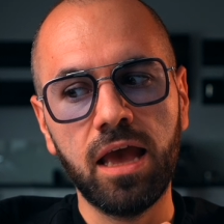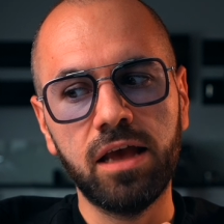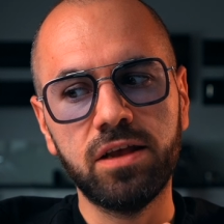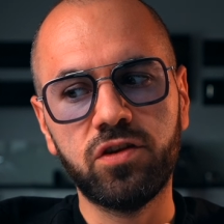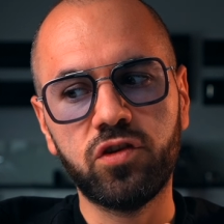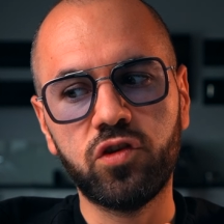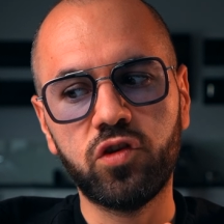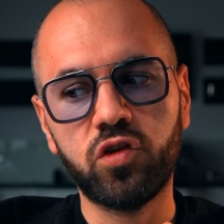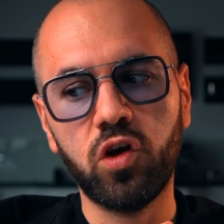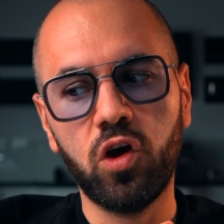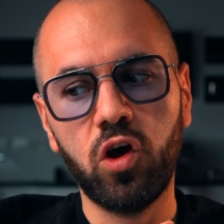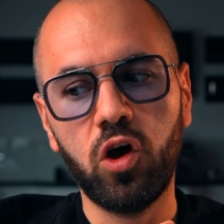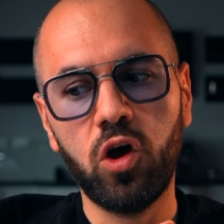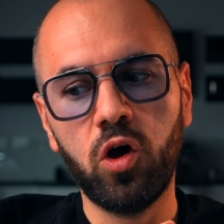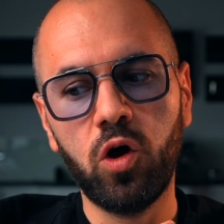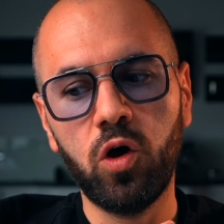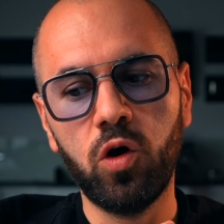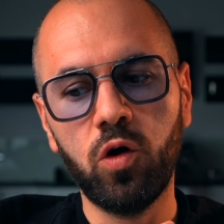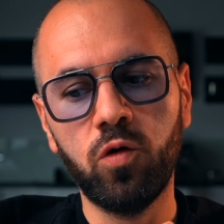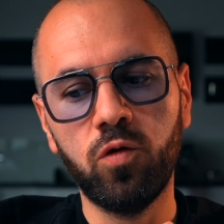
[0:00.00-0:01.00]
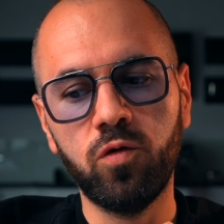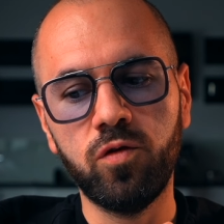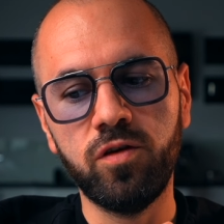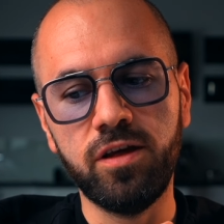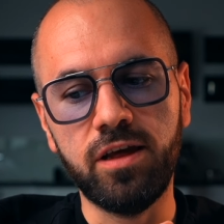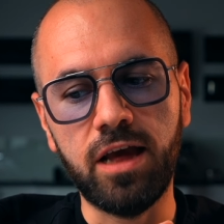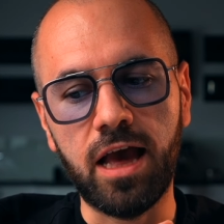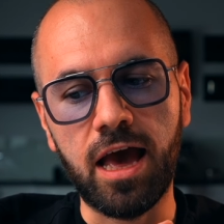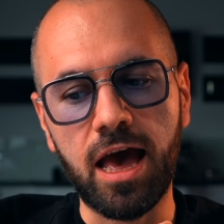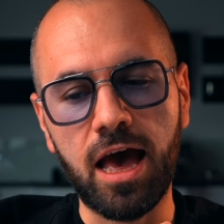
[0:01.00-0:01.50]
So
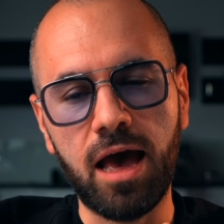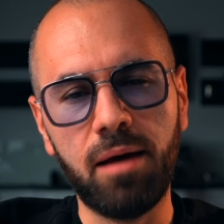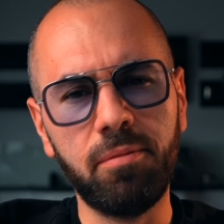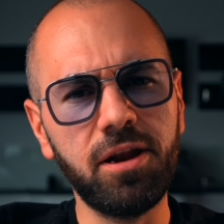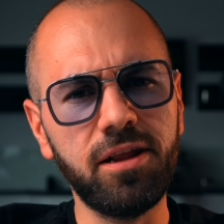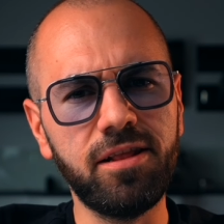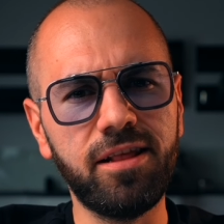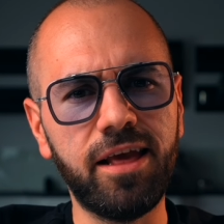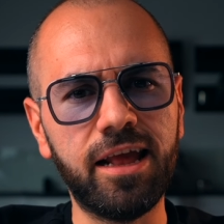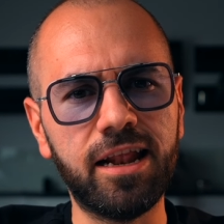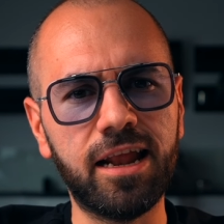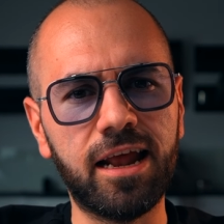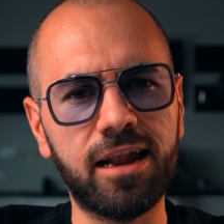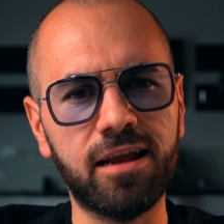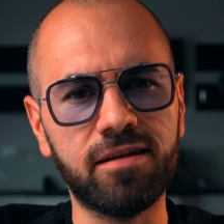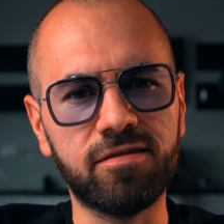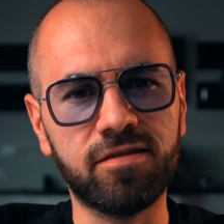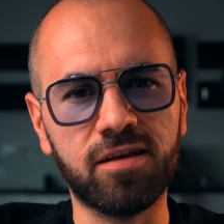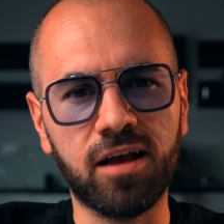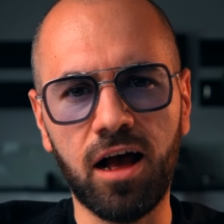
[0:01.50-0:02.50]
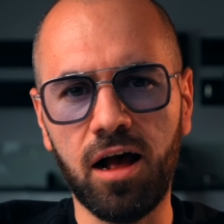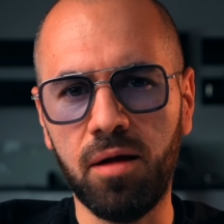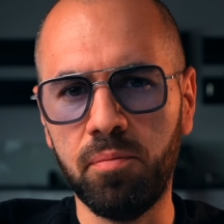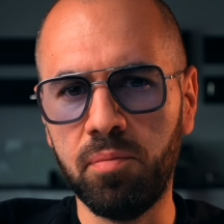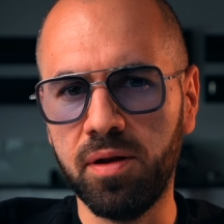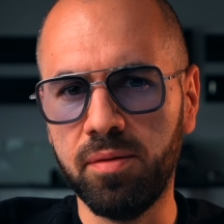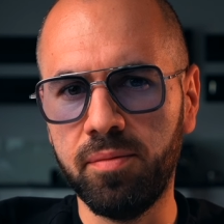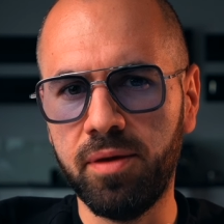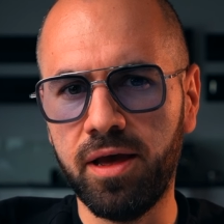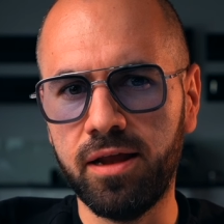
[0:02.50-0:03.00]
yeah, I'm gonna take that as a
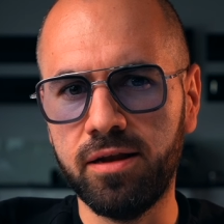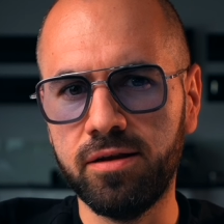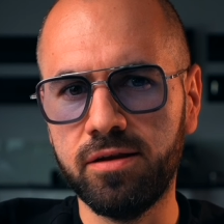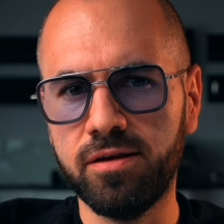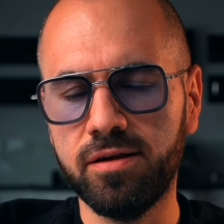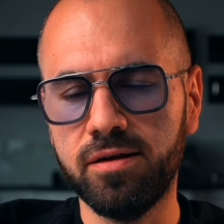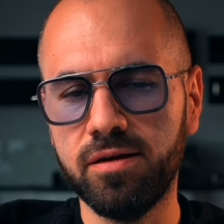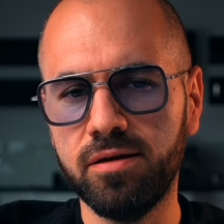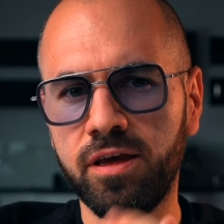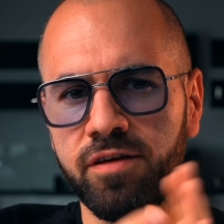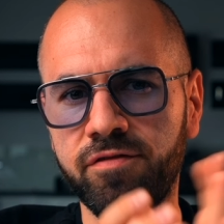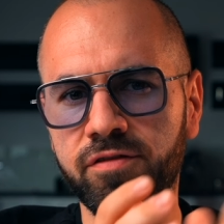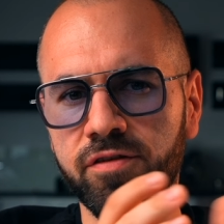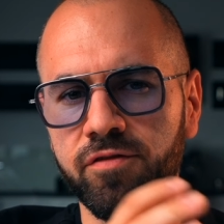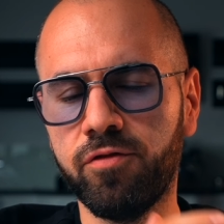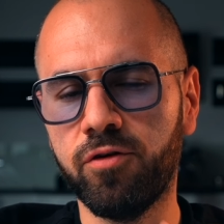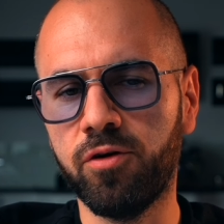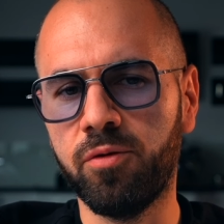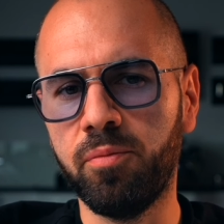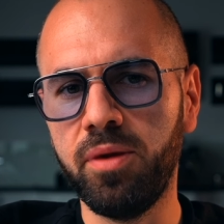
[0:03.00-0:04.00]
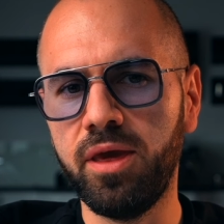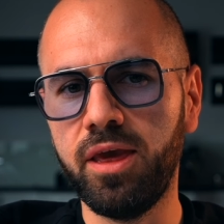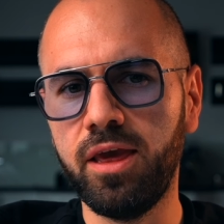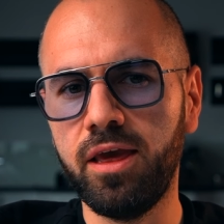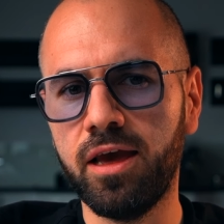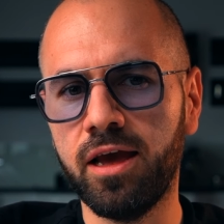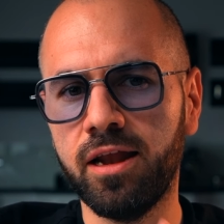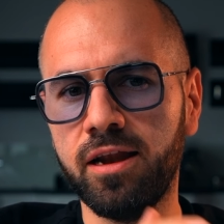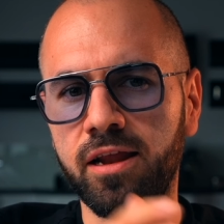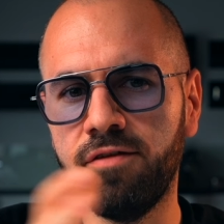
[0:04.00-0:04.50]
compliment even for
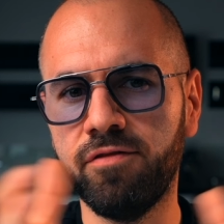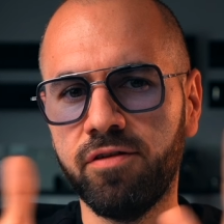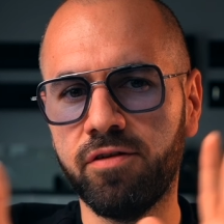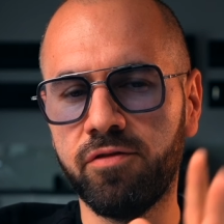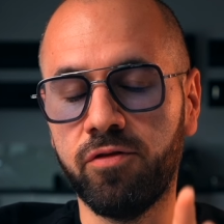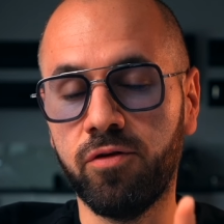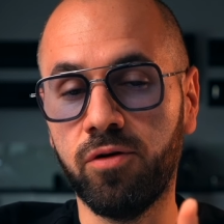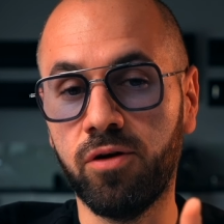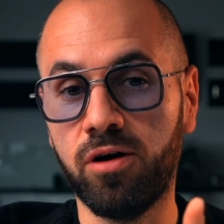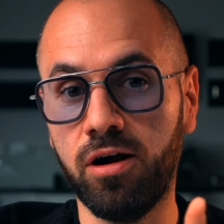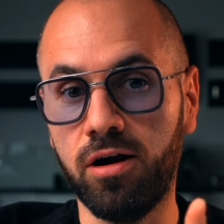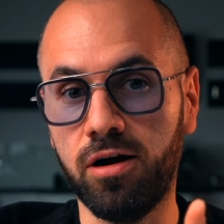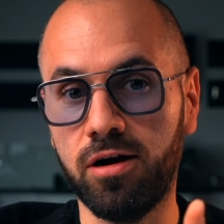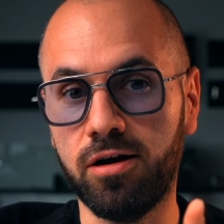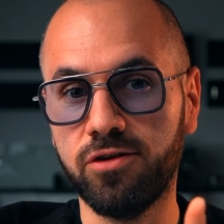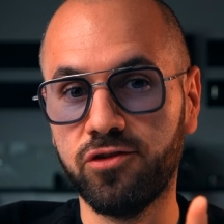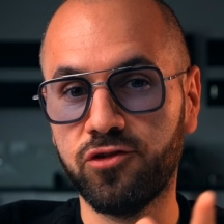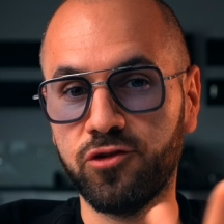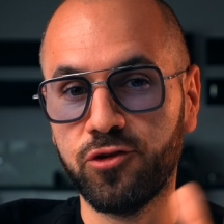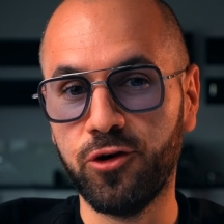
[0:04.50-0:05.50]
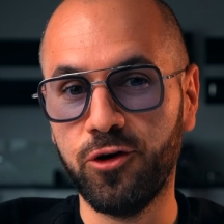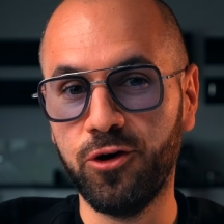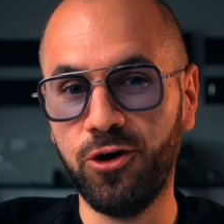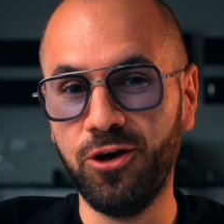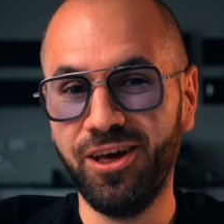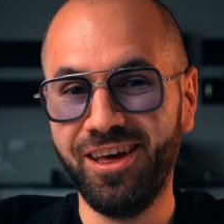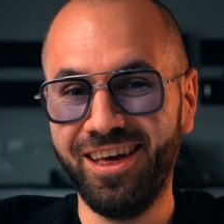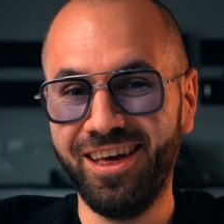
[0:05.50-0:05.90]
me and even for her. So